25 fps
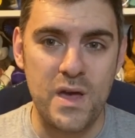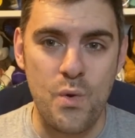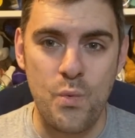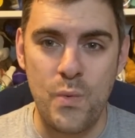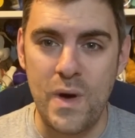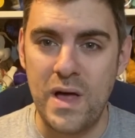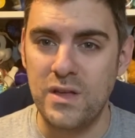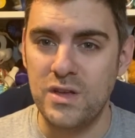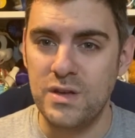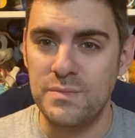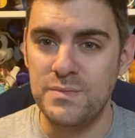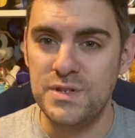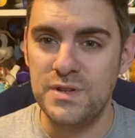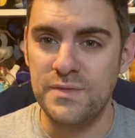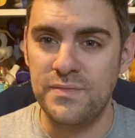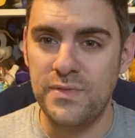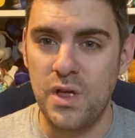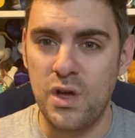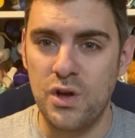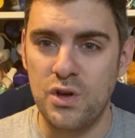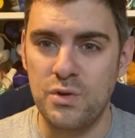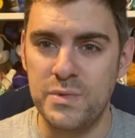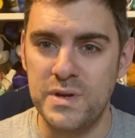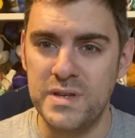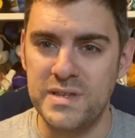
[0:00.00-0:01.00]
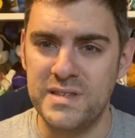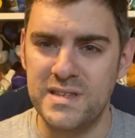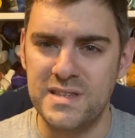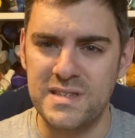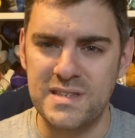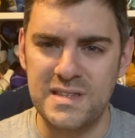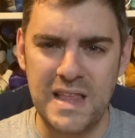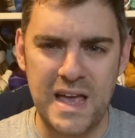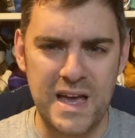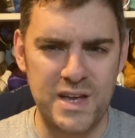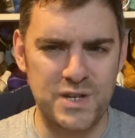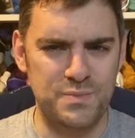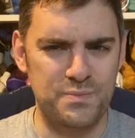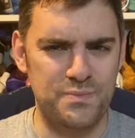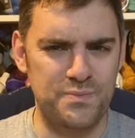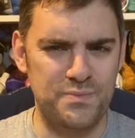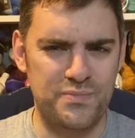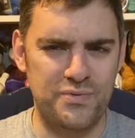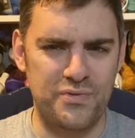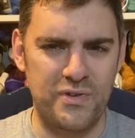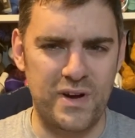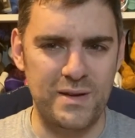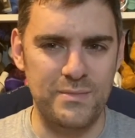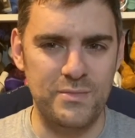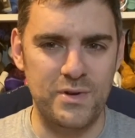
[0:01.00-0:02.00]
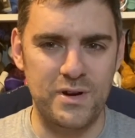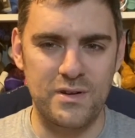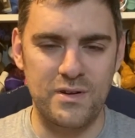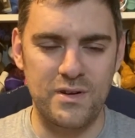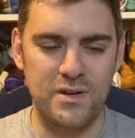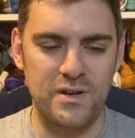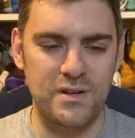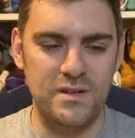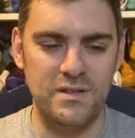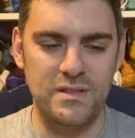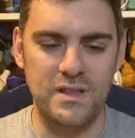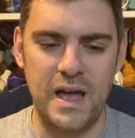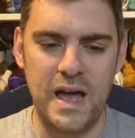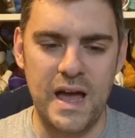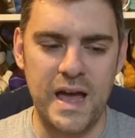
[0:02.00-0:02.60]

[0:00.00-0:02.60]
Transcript: welcome to Vlogmas slash Primark haul.